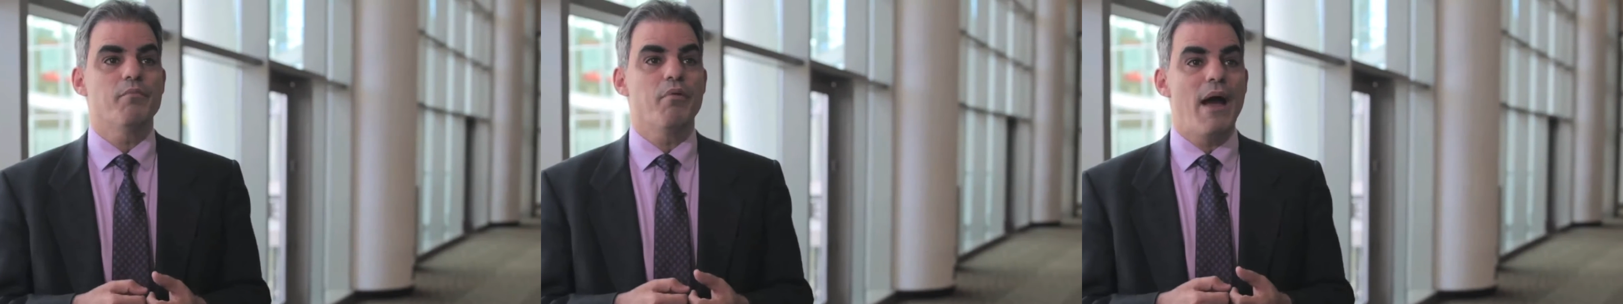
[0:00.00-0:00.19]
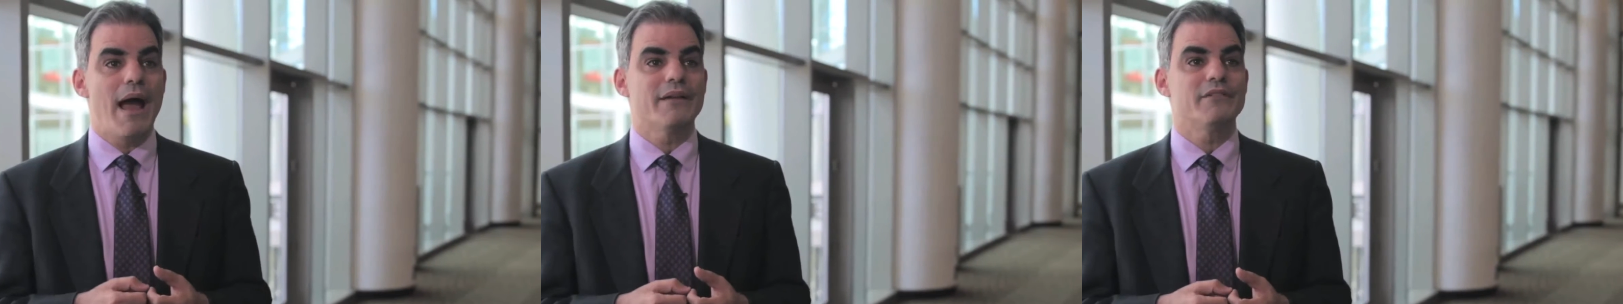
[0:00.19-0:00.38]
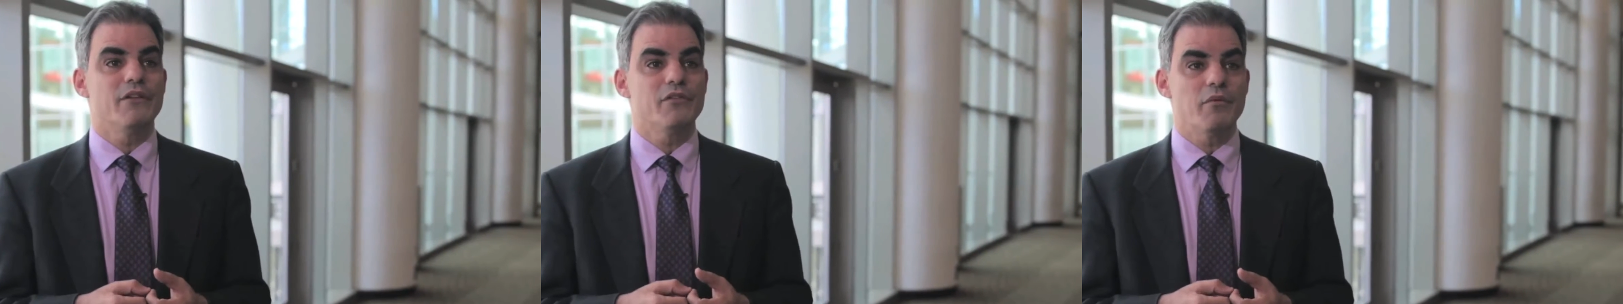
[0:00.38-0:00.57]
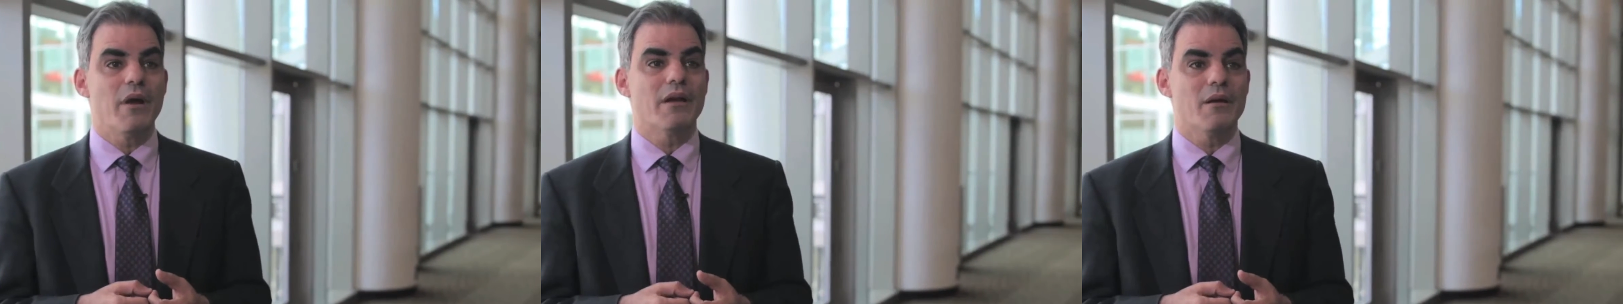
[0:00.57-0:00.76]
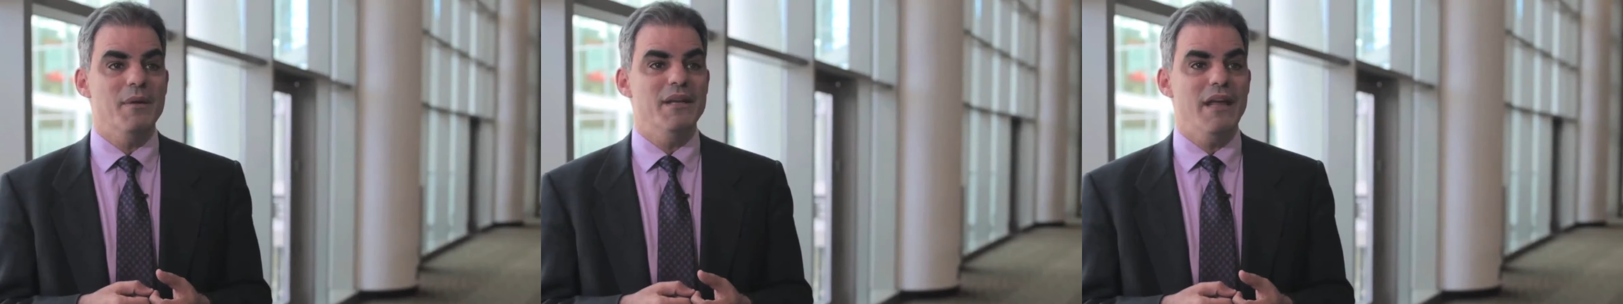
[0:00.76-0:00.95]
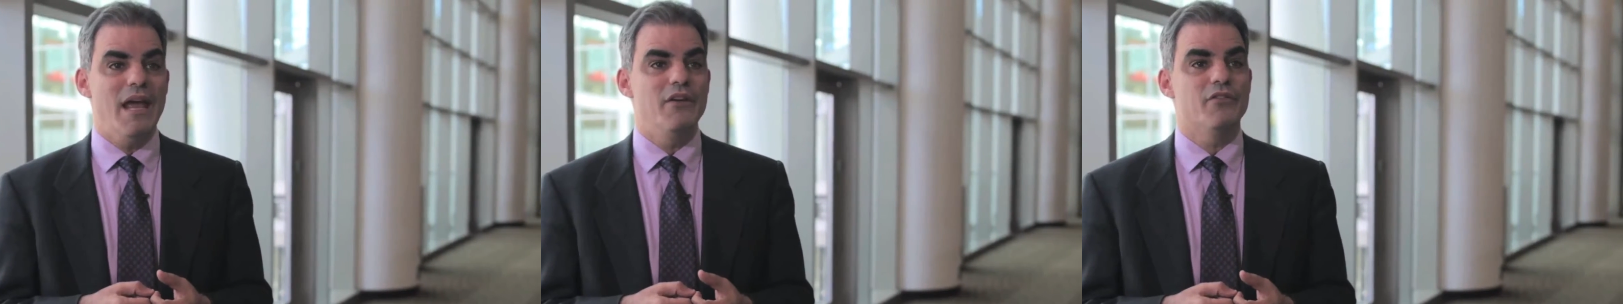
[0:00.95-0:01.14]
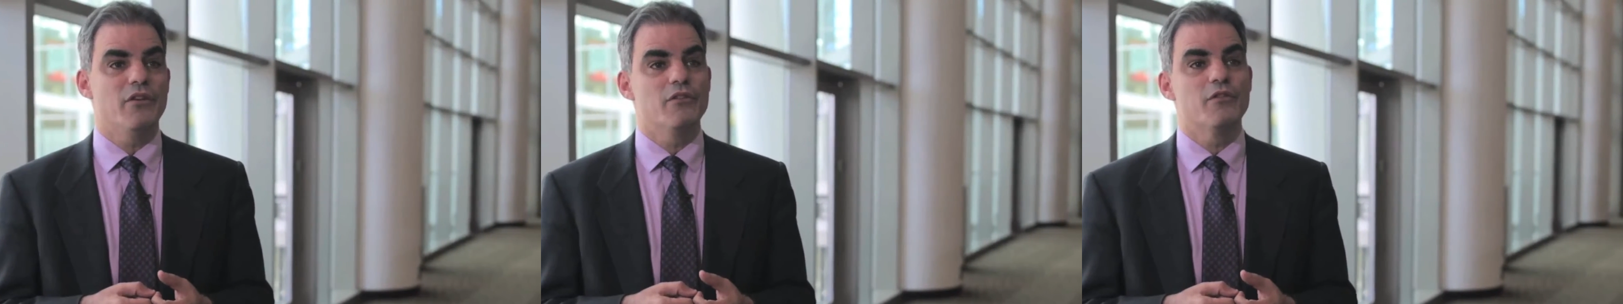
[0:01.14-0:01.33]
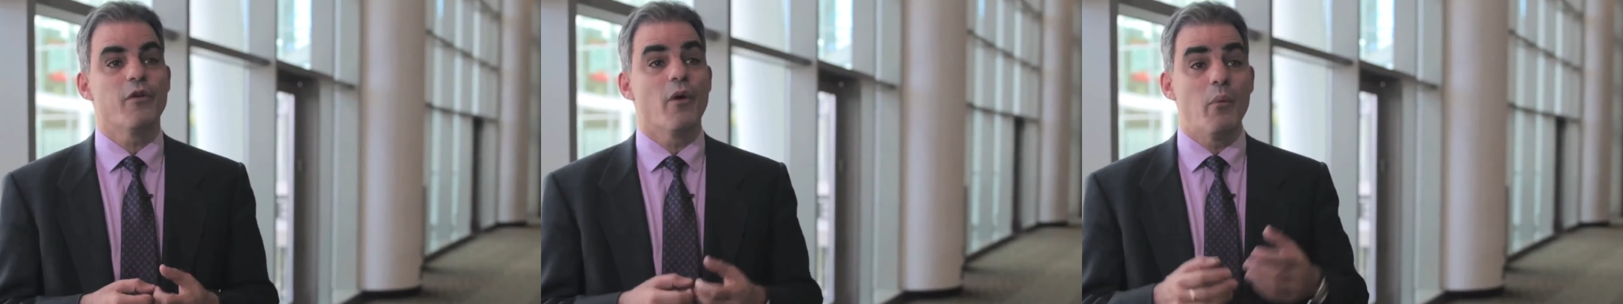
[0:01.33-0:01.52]
practice
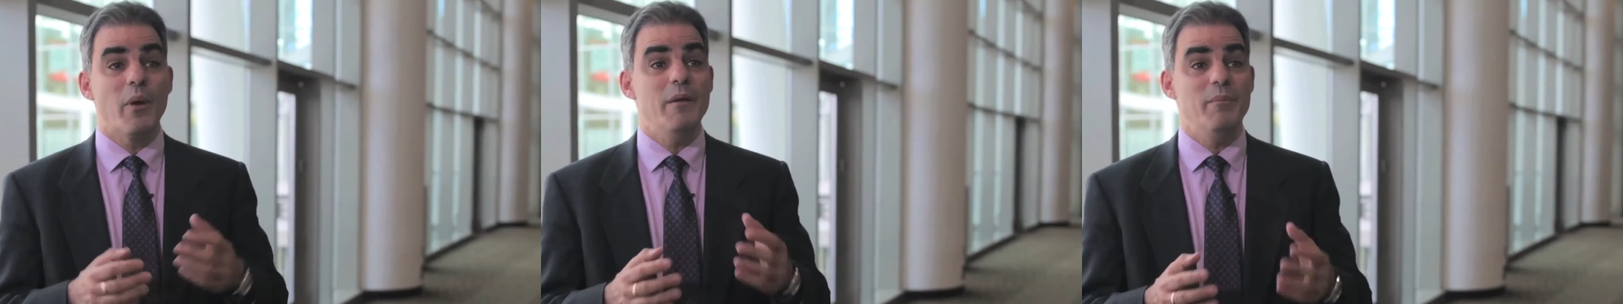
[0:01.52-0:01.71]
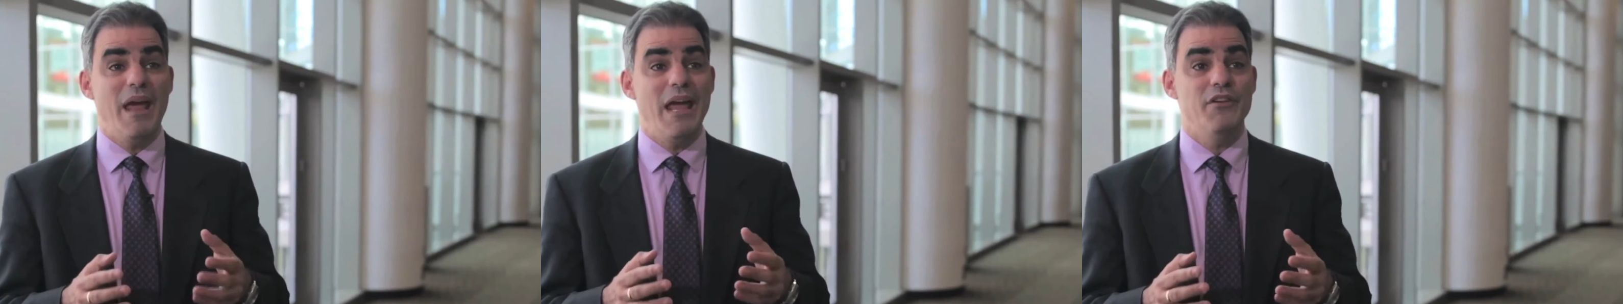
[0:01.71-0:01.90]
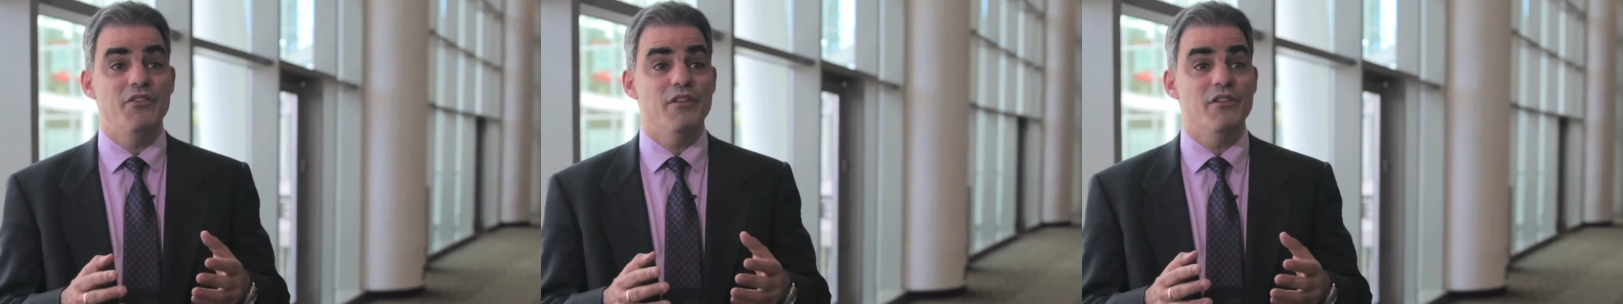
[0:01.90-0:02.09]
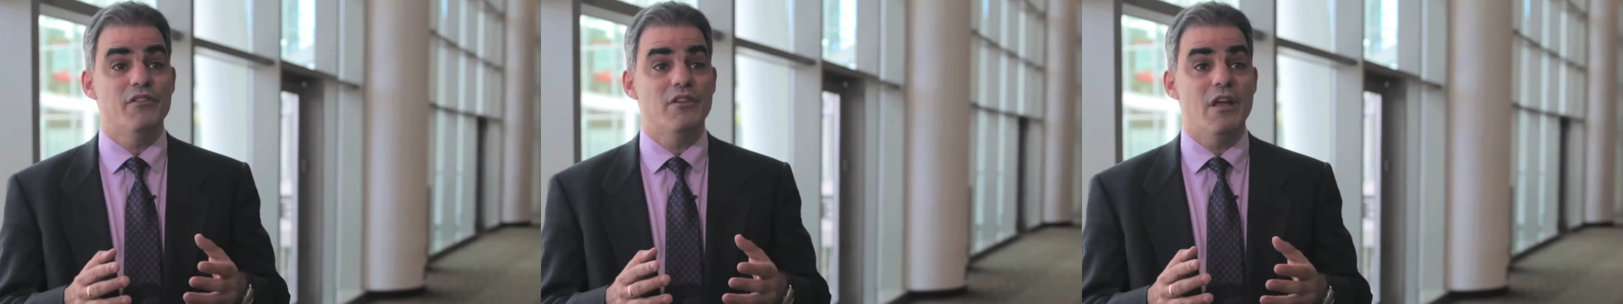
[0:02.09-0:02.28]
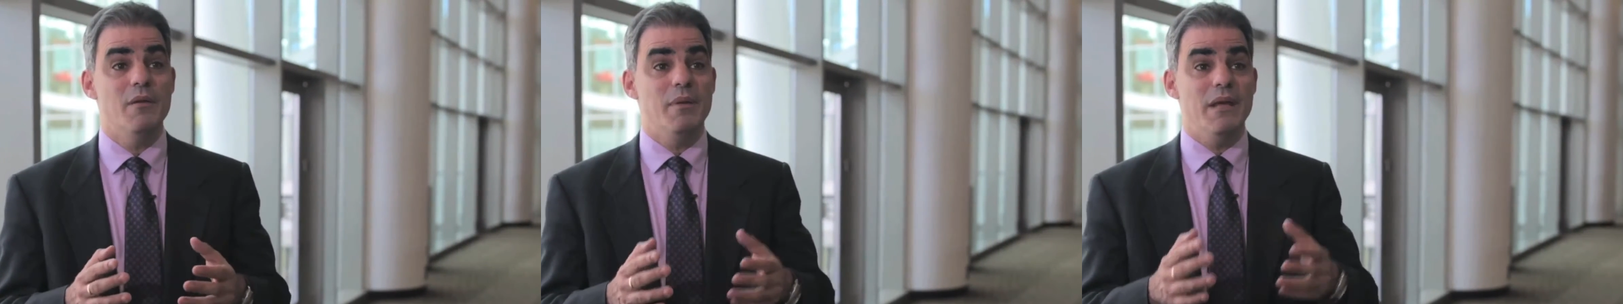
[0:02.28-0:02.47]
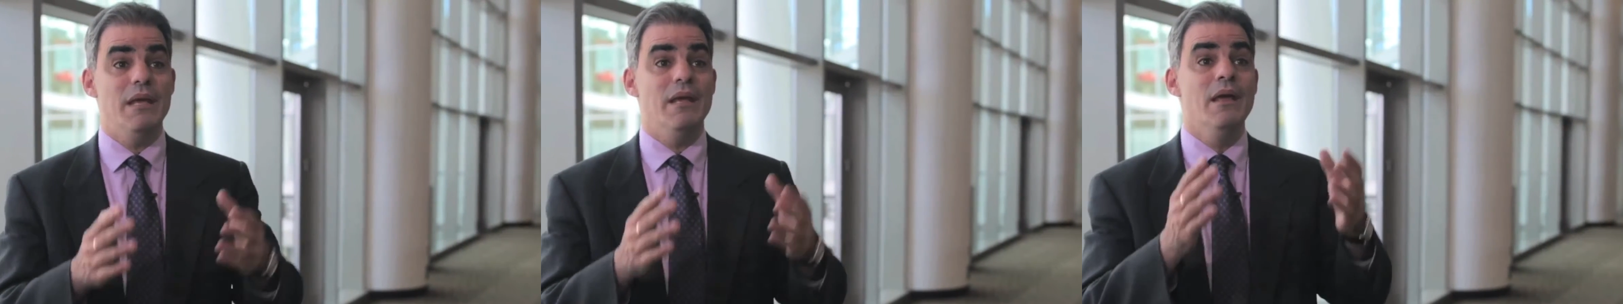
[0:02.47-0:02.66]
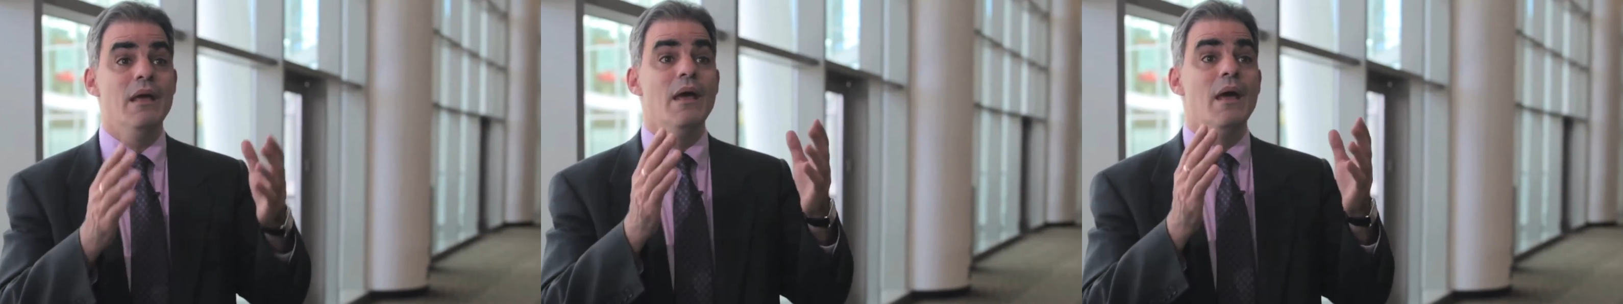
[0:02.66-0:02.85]
recommendations for when patients can be